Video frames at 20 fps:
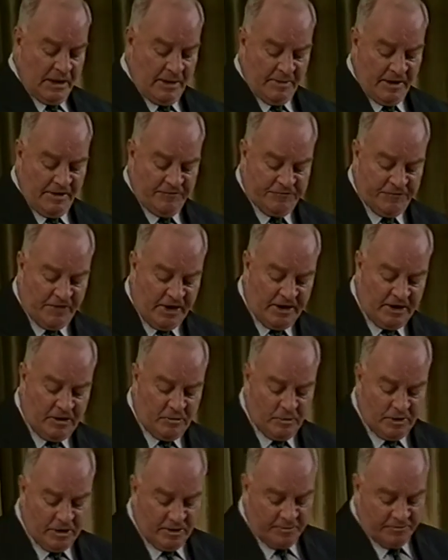And my
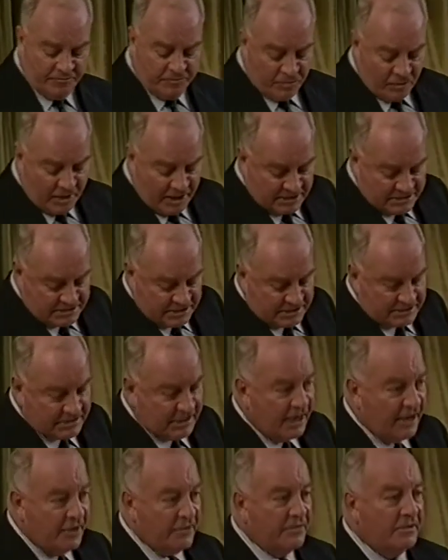final word before I sit
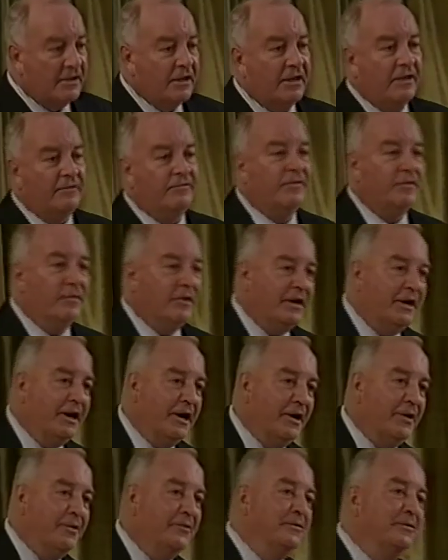down and give you a
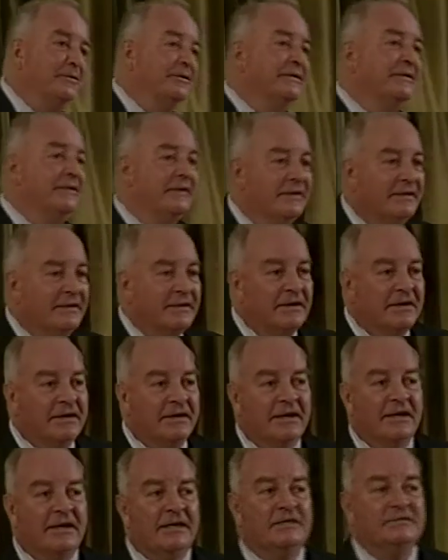go
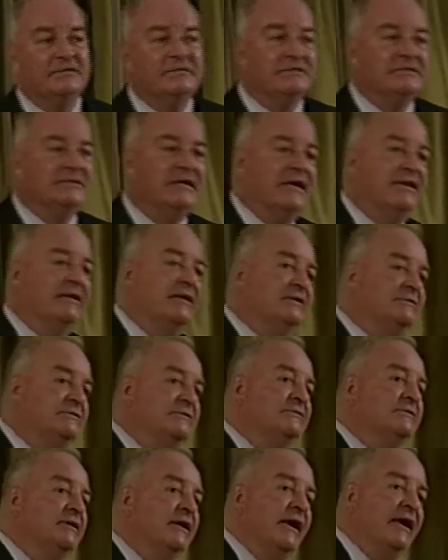is to say
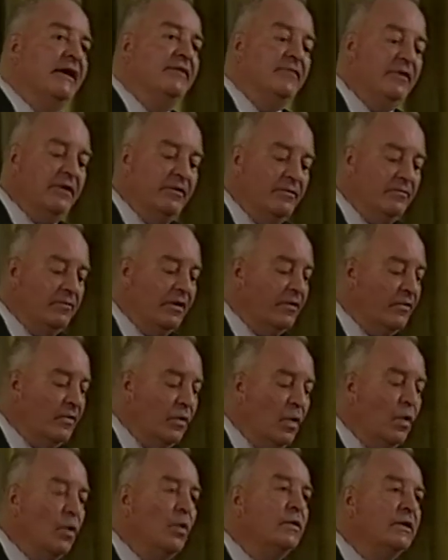this. Even
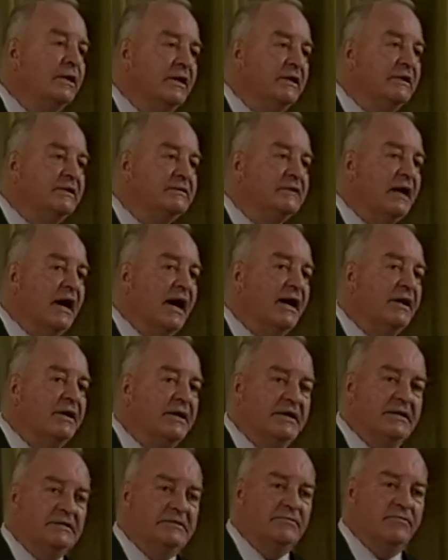with all these
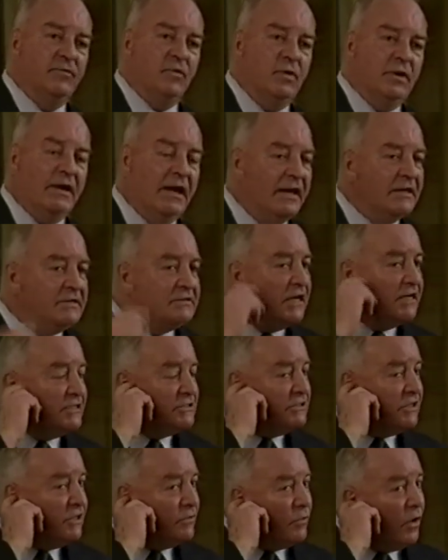ideas of
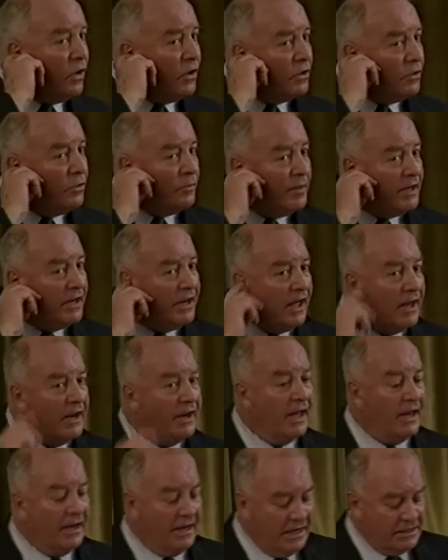organization and what could be
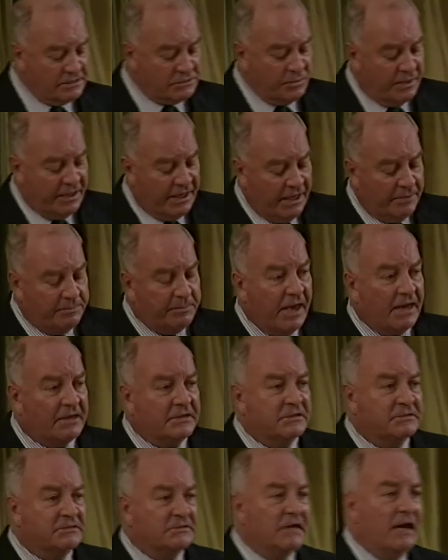done, unless we get
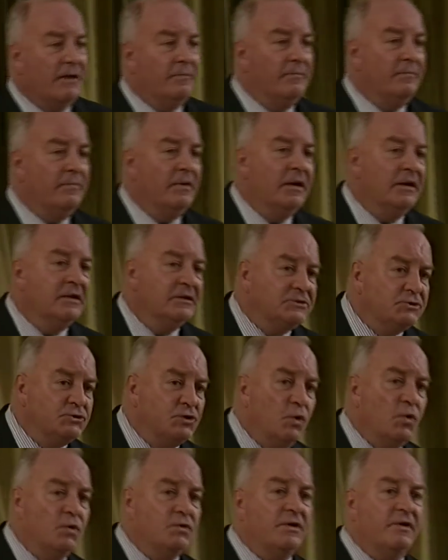back to some
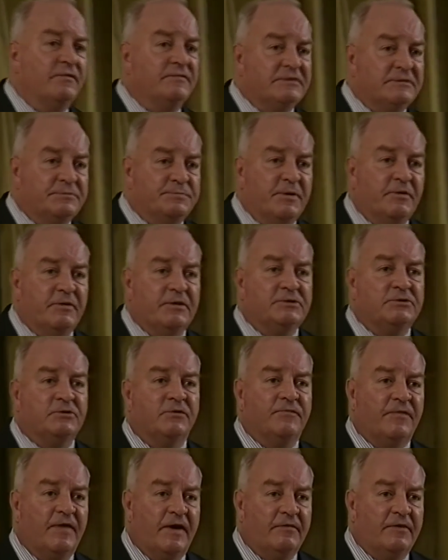sort of
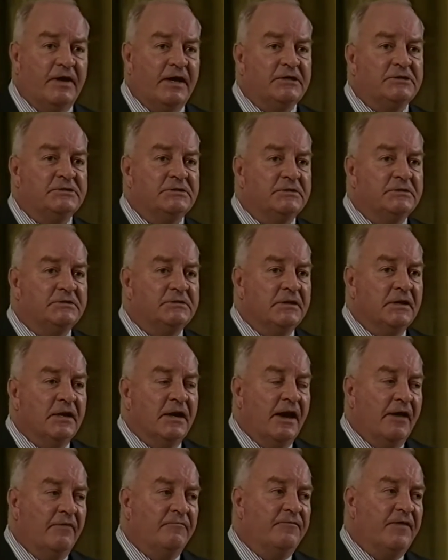spiritual foundations
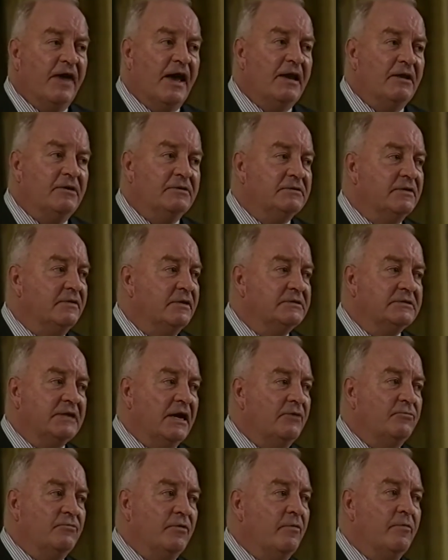and values in this
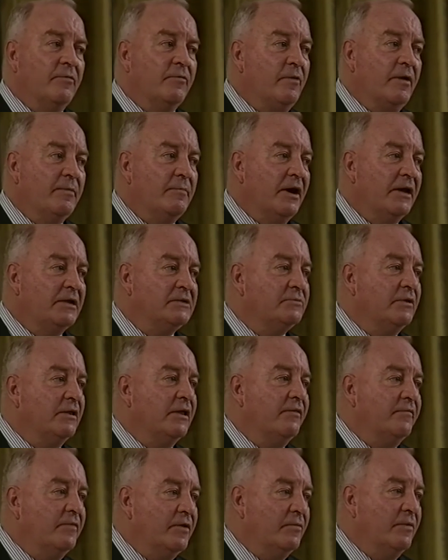country, we might as well
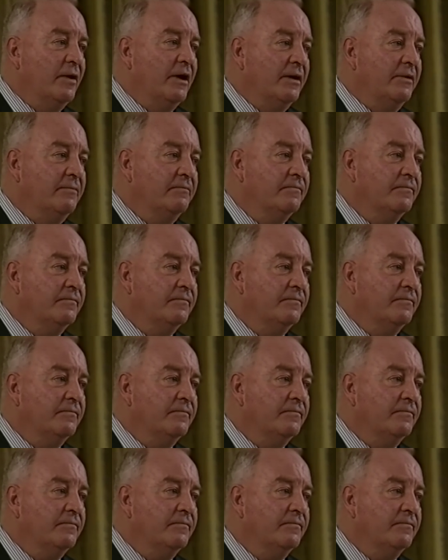give it away.